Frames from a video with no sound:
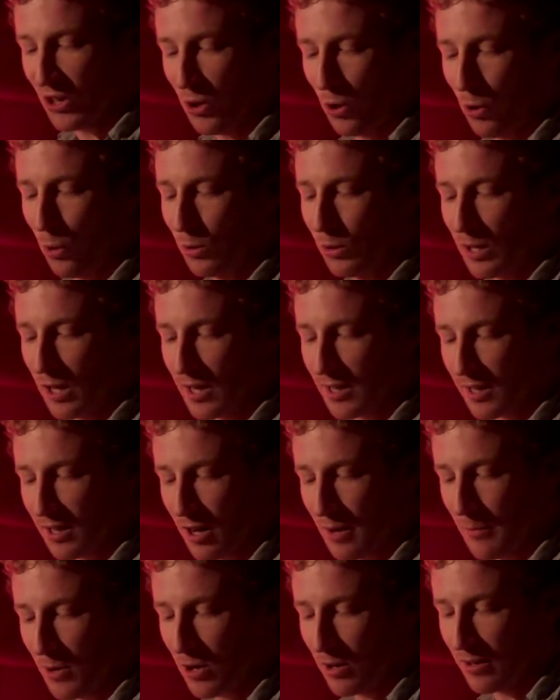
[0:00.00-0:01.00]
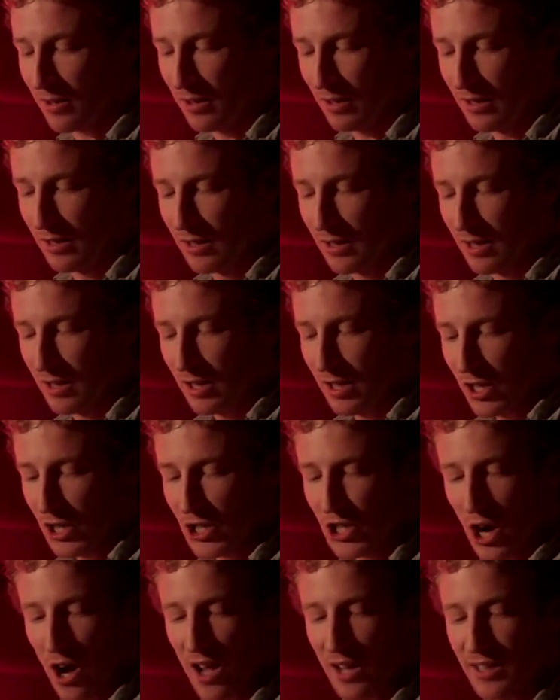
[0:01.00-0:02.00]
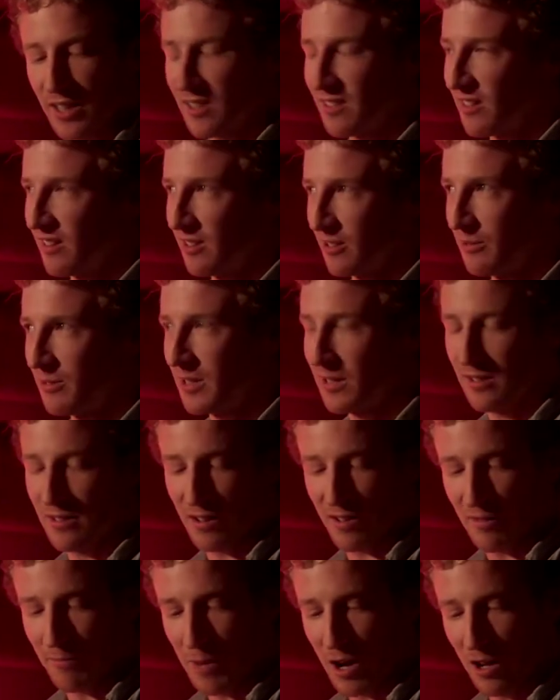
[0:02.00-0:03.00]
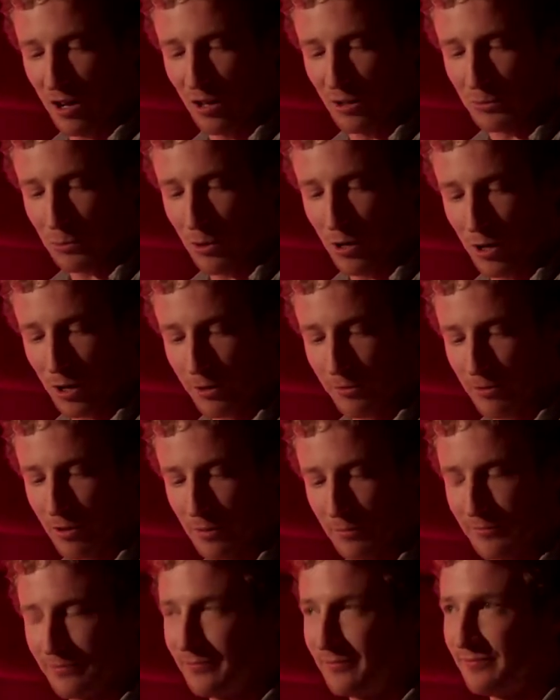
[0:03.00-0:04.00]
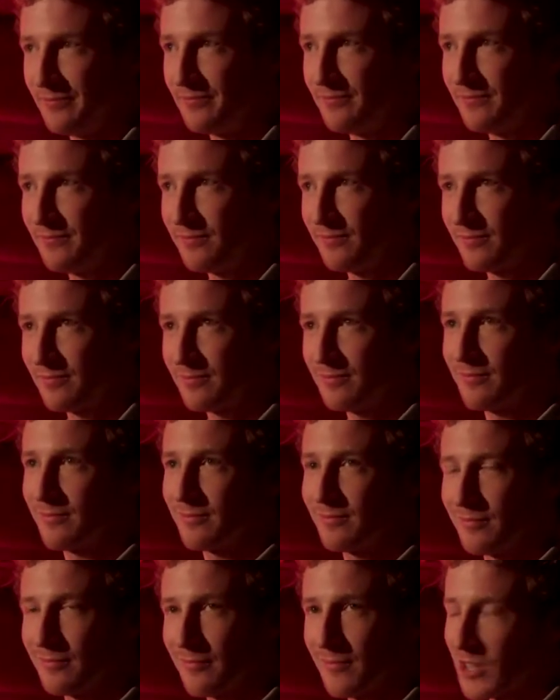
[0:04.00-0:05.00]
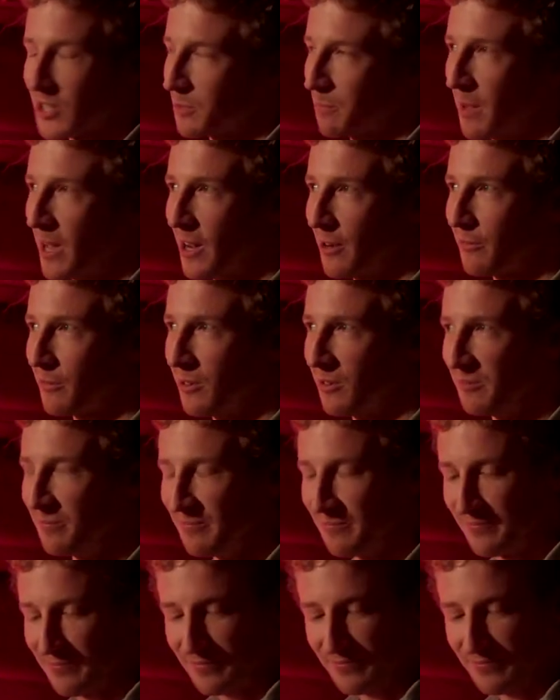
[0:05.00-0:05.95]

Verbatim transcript: the hall light come on, shining through the window of my old workroom, the spare room.